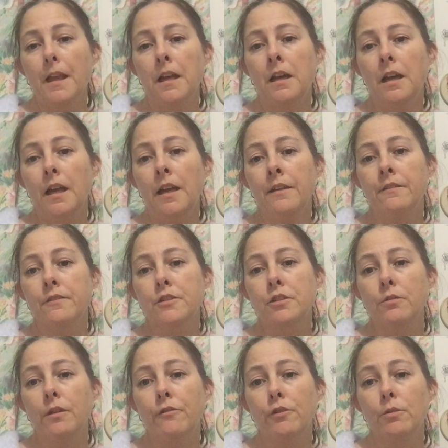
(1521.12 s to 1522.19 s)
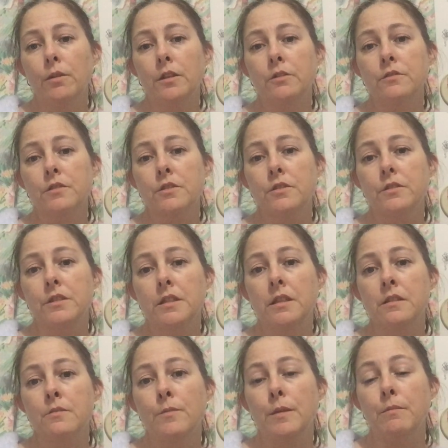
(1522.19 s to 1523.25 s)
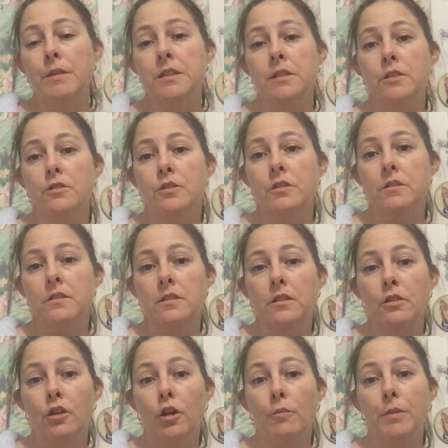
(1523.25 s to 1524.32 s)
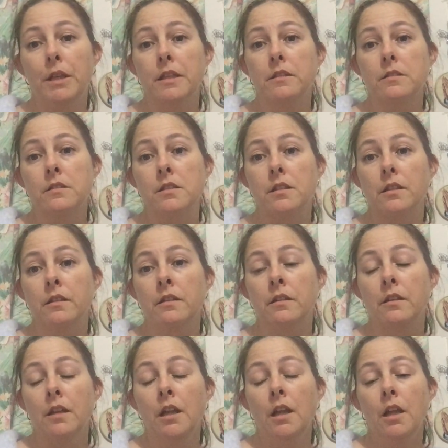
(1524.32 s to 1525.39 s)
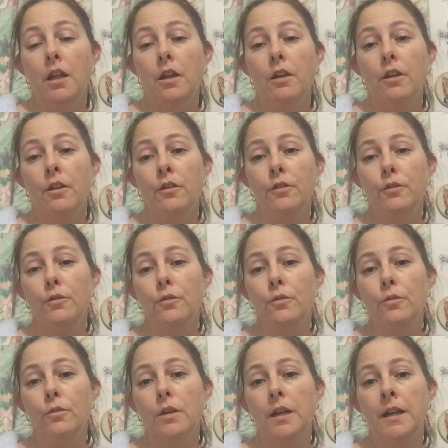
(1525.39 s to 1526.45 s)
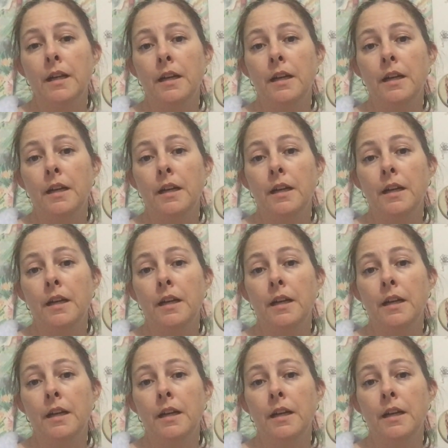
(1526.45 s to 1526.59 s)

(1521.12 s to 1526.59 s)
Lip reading: And to everyone else who sends me messages and comments and who,